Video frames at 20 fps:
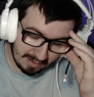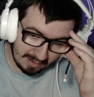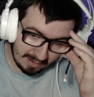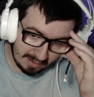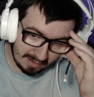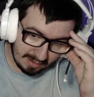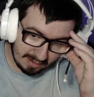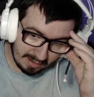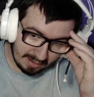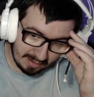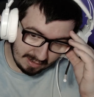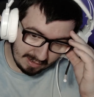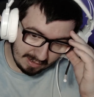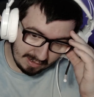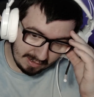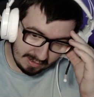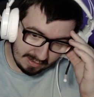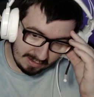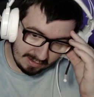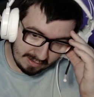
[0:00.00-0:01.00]

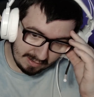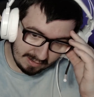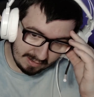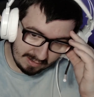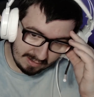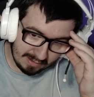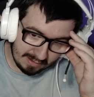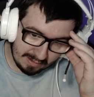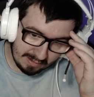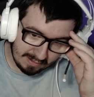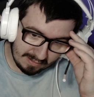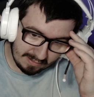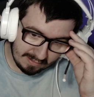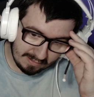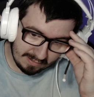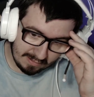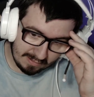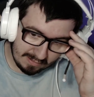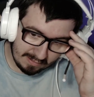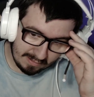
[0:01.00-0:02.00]

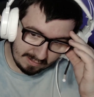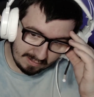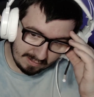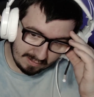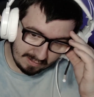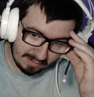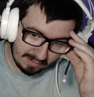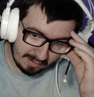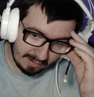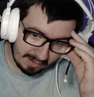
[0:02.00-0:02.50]
Nobody speaks.